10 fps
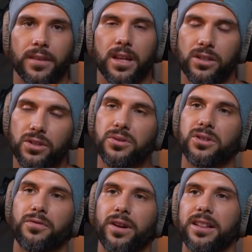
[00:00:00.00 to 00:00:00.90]
And you as
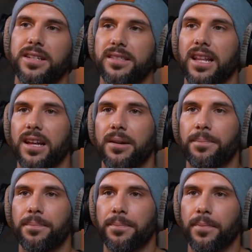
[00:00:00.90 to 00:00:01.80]
a friendly seller
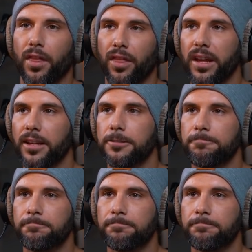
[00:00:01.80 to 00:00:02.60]
think,